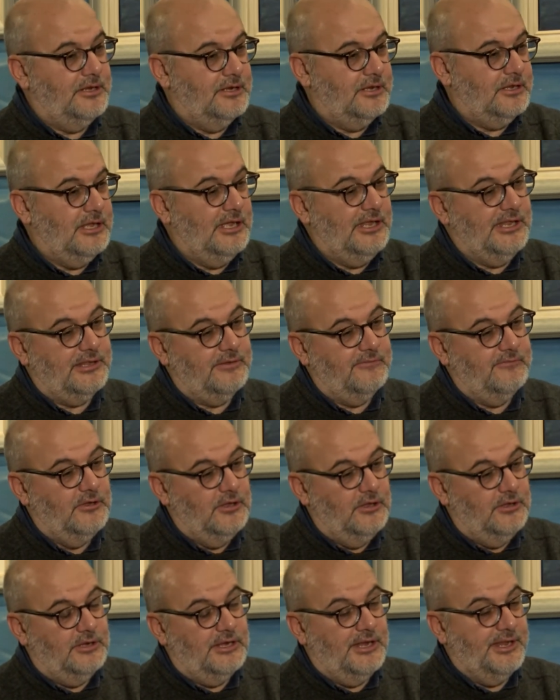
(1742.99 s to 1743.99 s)
In the case of,
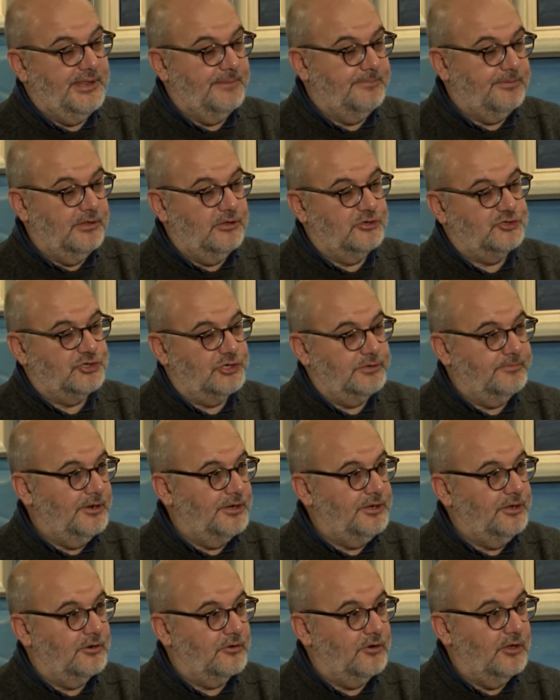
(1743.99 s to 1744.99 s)
let's suppose,
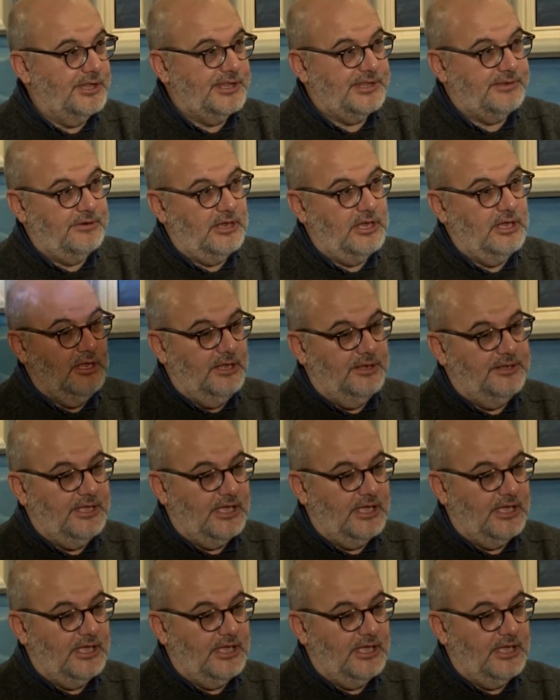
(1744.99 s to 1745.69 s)
Germany or Austria,